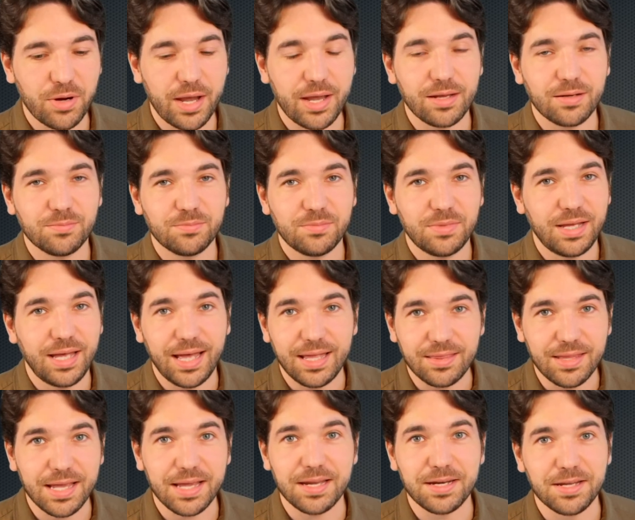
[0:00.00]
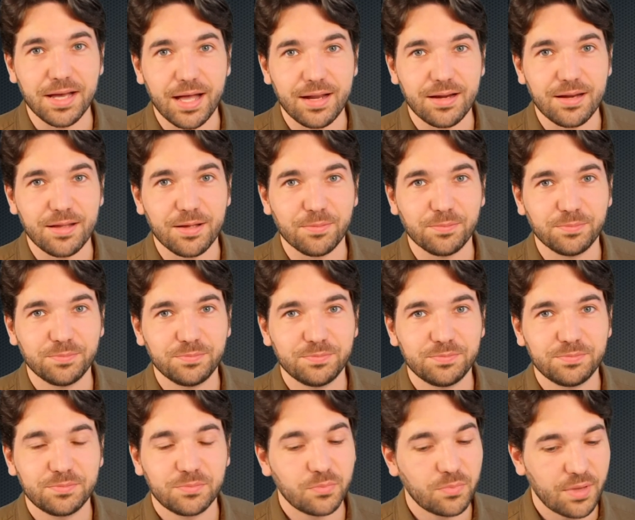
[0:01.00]
right, and they indicted him.
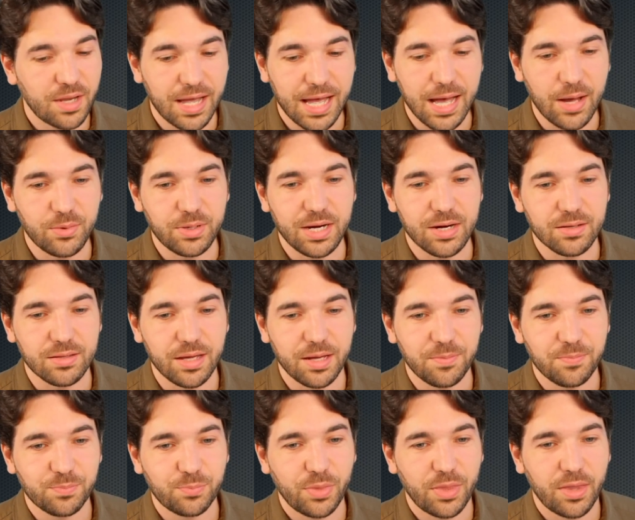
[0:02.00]
How dare they?